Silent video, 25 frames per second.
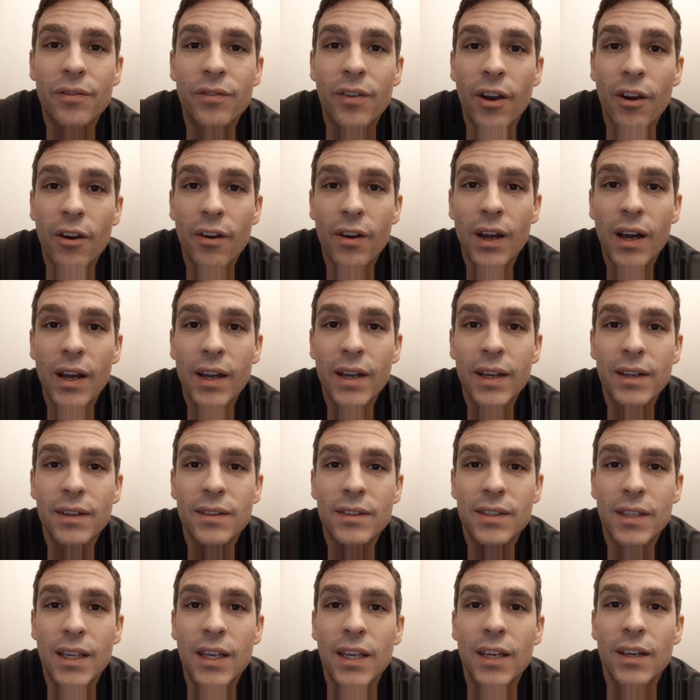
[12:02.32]
Fahrenheit
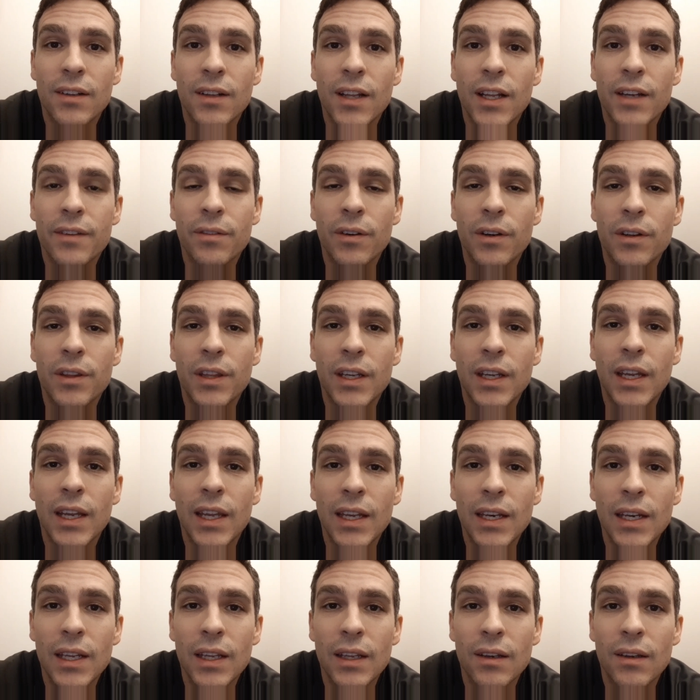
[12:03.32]
to kill everything
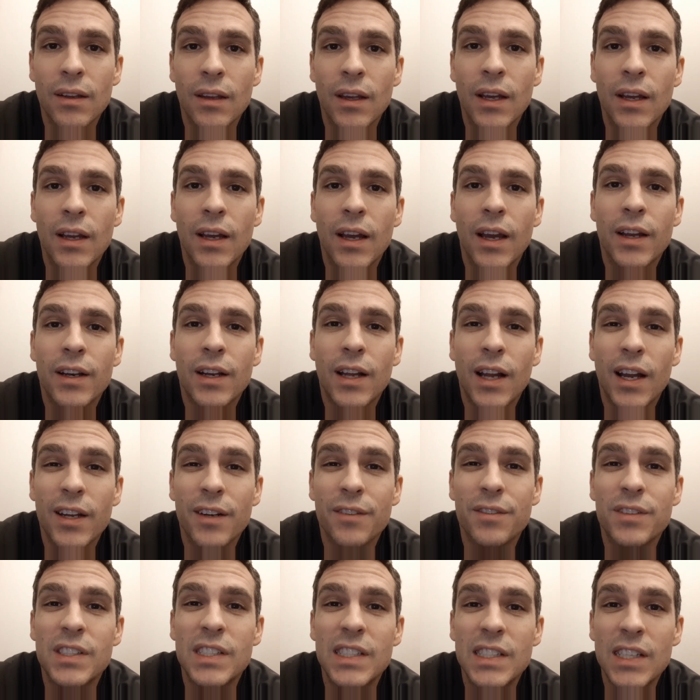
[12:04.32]
in it and kind
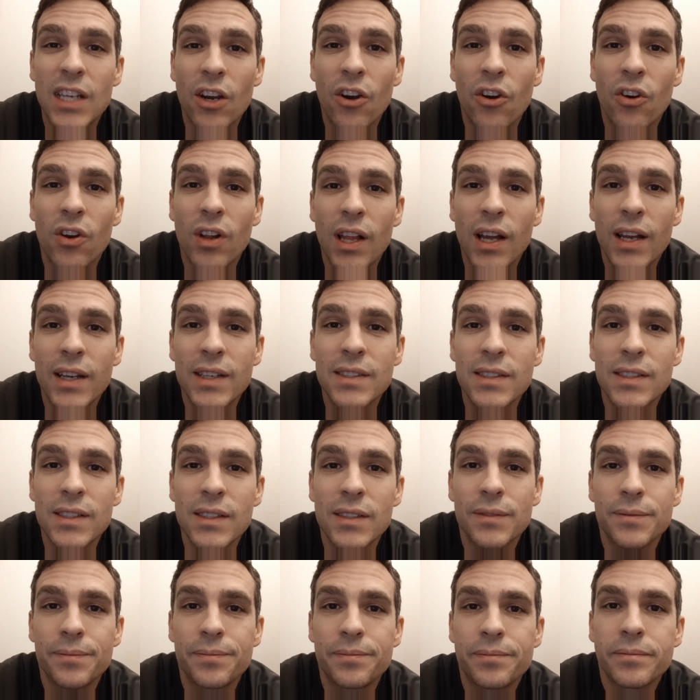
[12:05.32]
of sterilize
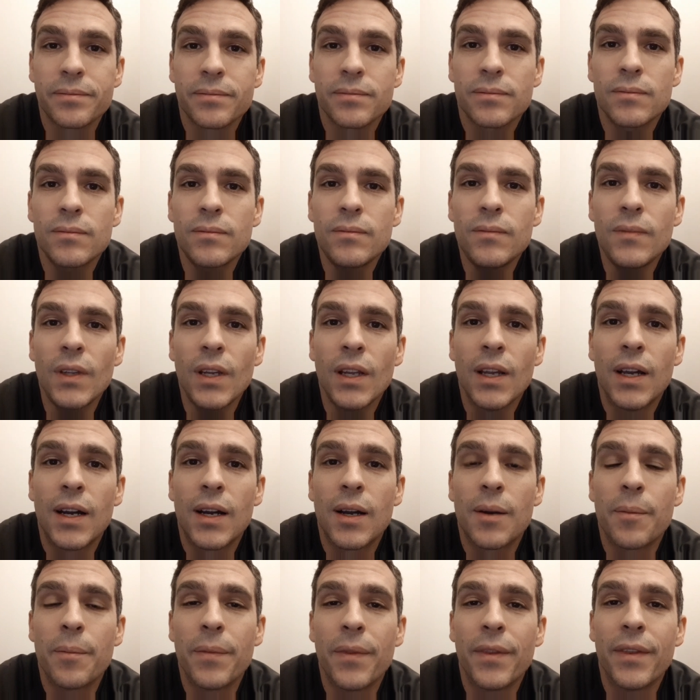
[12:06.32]
it,
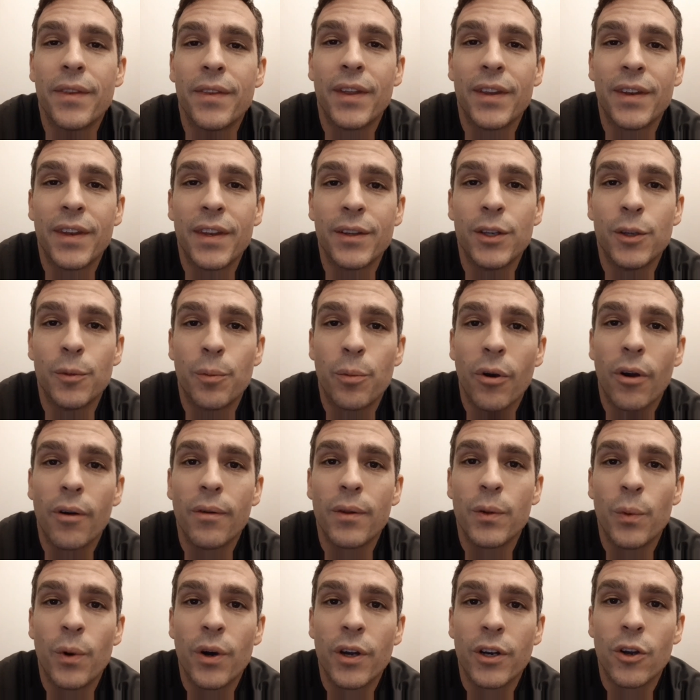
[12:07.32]
um, then you
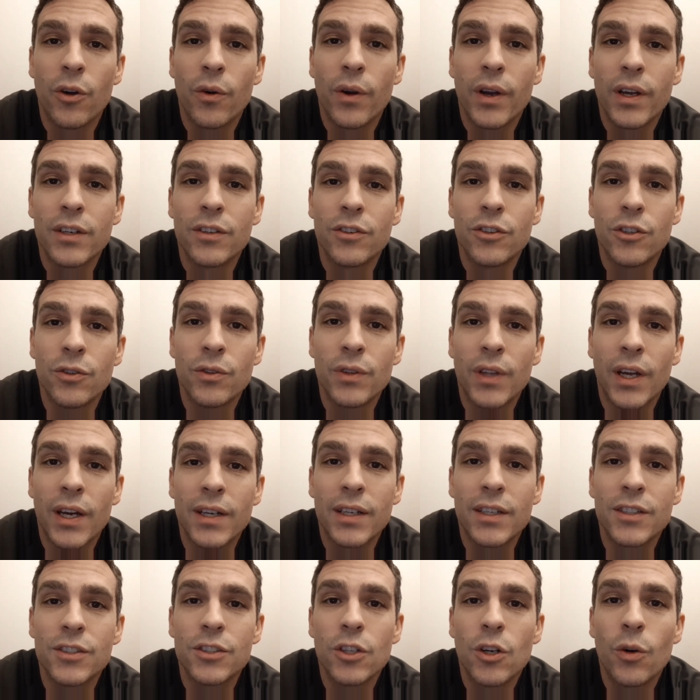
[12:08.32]
probably want to go ahead and do that
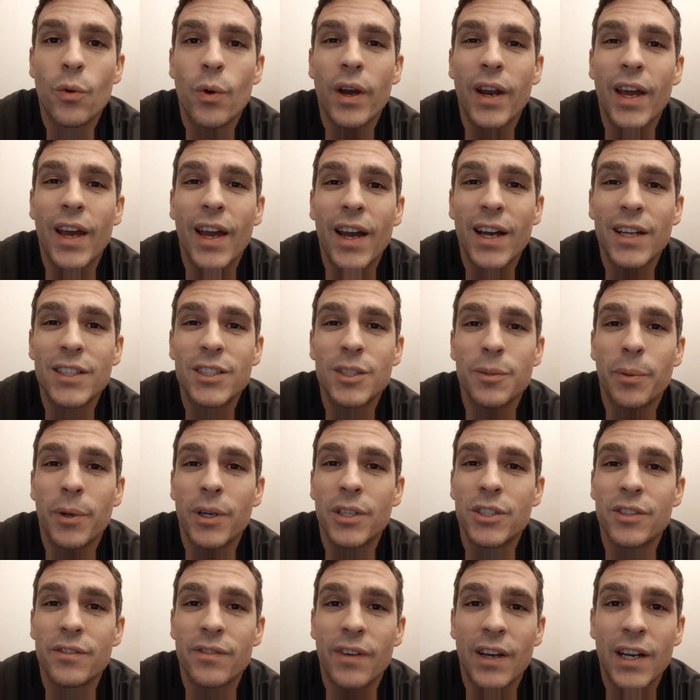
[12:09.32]
because you don't want to hatch a
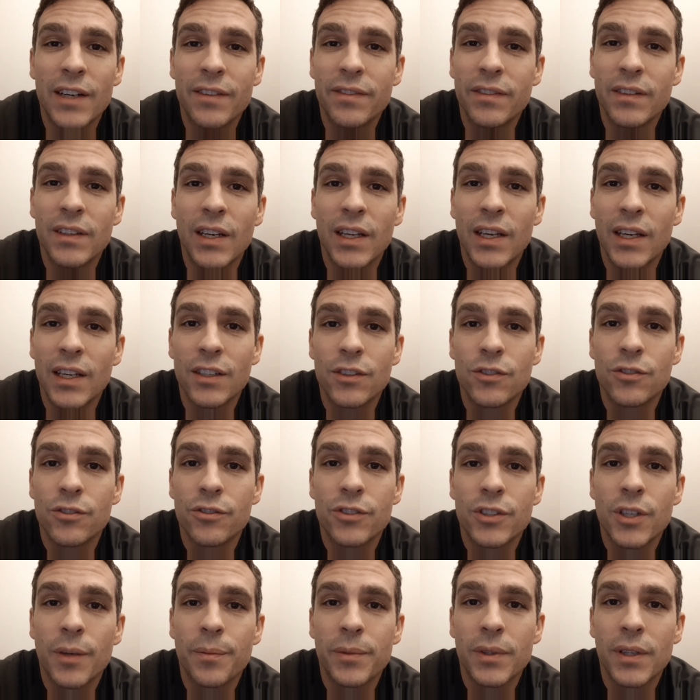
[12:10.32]
bunch of aphid eggs or
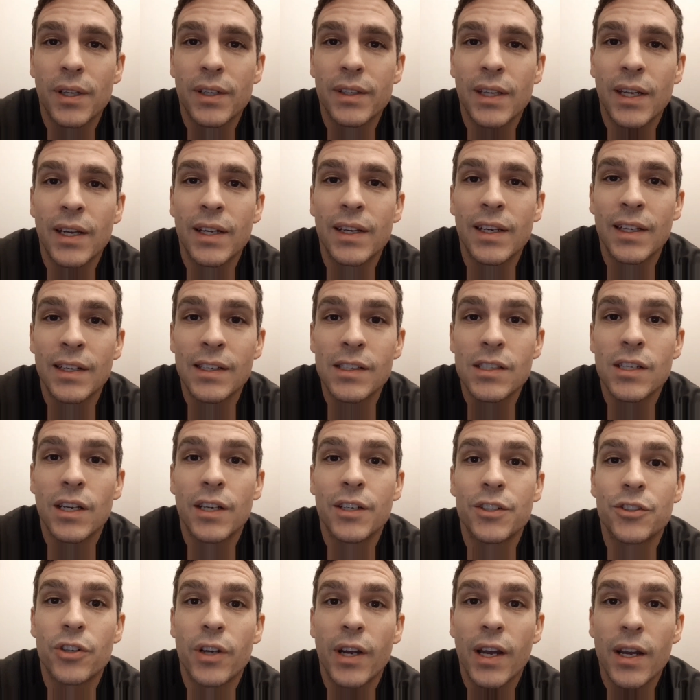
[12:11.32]
something like that
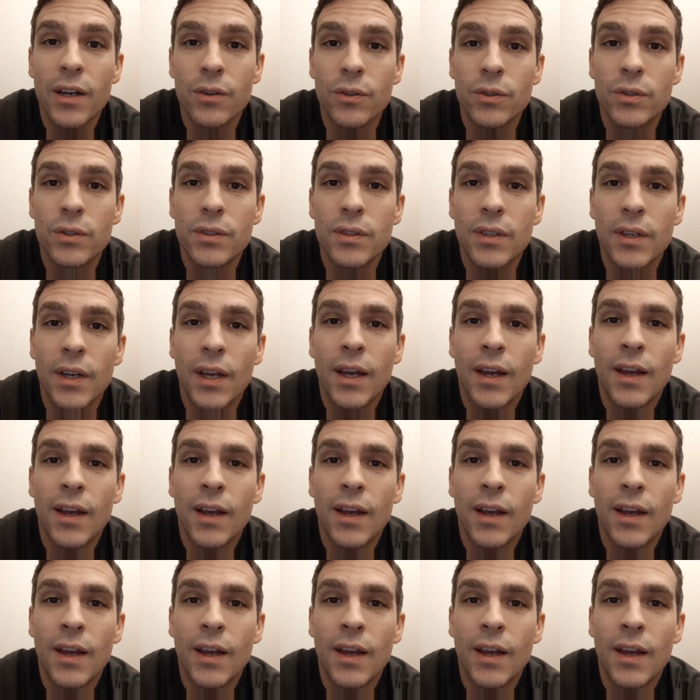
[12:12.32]
inside your house.